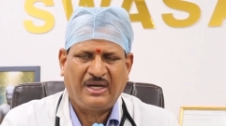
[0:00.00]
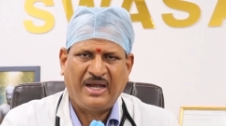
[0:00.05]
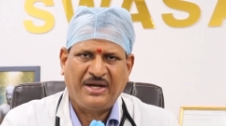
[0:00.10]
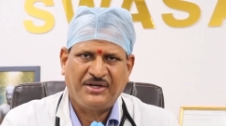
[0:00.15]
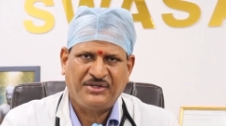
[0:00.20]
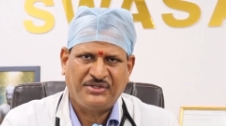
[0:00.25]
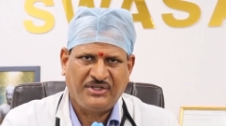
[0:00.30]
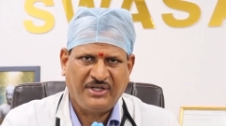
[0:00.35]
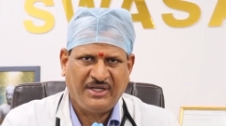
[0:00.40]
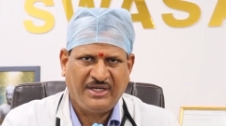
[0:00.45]

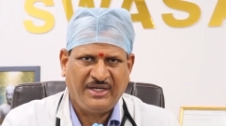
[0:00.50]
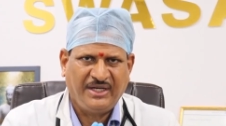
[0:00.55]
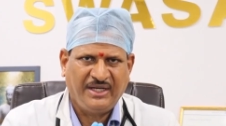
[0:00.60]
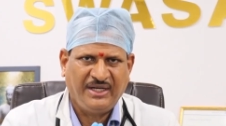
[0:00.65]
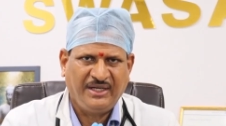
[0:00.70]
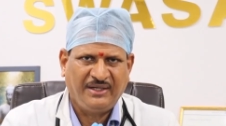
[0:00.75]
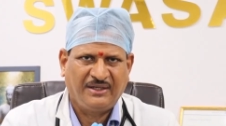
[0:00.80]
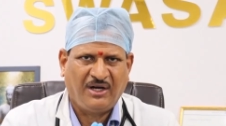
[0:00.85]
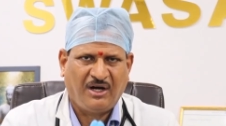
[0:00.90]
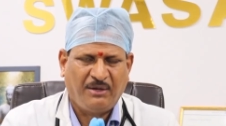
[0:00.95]
Like
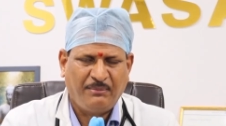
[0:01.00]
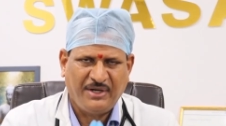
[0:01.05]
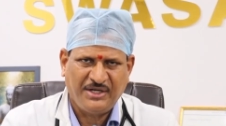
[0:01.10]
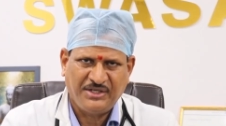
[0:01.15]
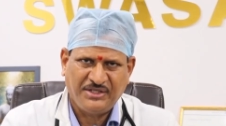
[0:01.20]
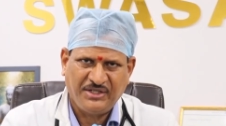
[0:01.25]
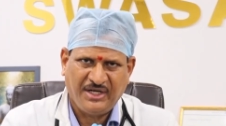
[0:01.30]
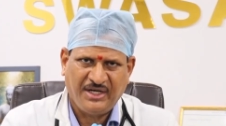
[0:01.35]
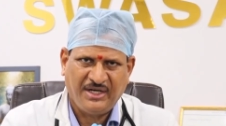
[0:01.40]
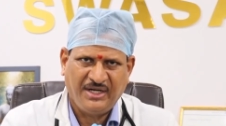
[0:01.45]
cheyandi, comment
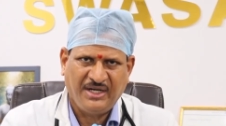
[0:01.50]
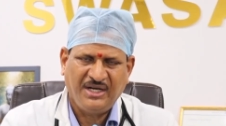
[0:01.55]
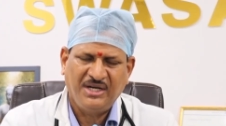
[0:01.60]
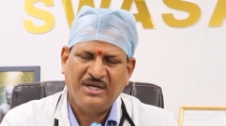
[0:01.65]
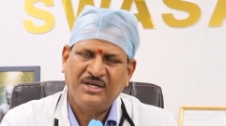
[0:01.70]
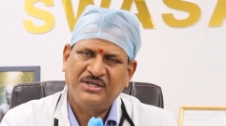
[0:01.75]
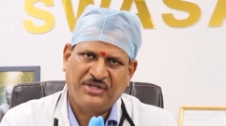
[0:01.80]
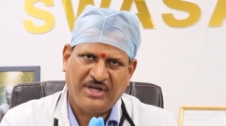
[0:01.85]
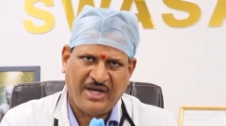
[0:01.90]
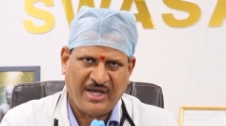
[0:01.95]
cheyandi,
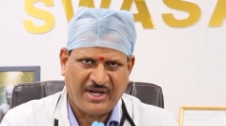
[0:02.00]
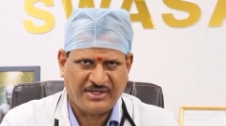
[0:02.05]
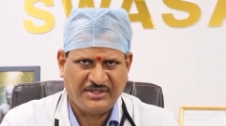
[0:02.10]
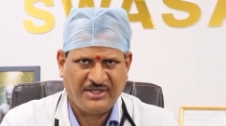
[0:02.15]
share